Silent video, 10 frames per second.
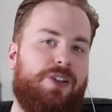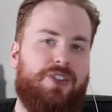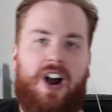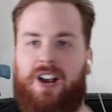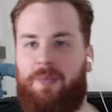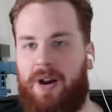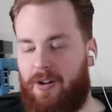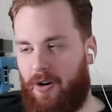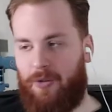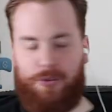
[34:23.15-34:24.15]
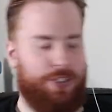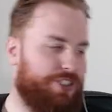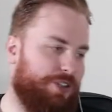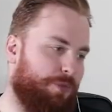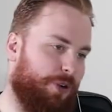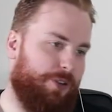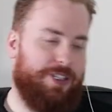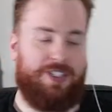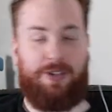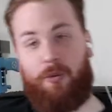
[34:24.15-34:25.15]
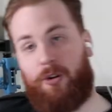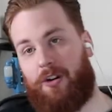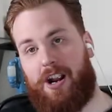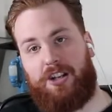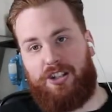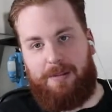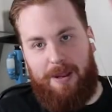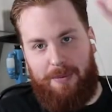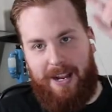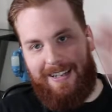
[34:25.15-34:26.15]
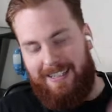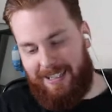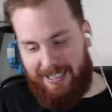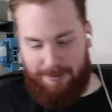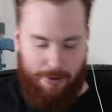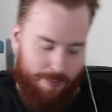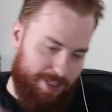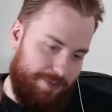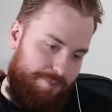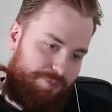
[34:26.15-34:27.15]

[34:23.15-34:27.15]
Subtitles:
talk about, oh, this didn't work, or I shit my pants in this moment.